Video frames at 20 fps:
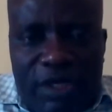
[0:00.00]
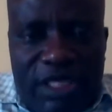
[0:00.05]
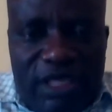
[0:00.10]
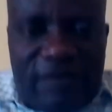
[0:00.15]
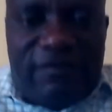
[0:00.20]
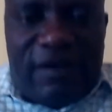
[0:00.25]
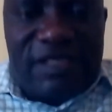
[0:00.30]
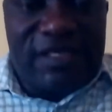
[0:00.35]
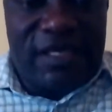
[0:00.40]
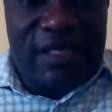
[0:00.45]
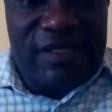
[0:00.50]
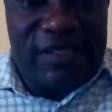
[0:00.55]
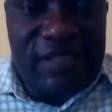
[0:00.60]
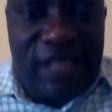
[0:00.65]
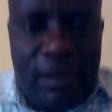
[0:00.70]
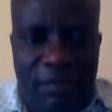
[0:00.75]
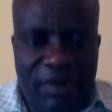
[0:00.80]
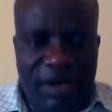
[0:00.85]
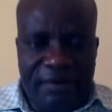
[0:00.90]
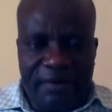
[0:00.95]
give as a
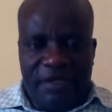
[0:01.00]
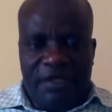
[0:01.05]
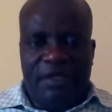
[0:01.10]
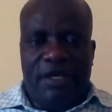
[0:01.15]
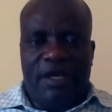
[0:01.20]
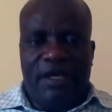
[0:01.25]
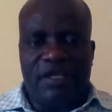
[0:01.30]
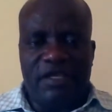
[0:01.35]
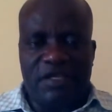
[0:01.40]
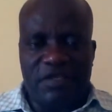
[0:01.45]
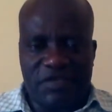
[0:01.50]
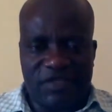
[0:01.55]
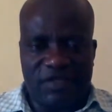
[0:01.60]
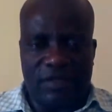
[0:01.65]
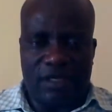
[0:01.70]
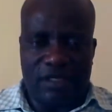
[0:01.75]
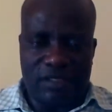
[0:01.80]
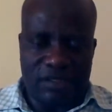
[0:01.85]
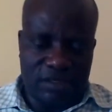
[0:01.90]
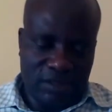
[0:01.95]
summary here is
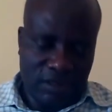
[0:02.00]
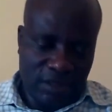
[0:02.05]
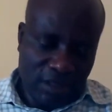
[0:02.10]
that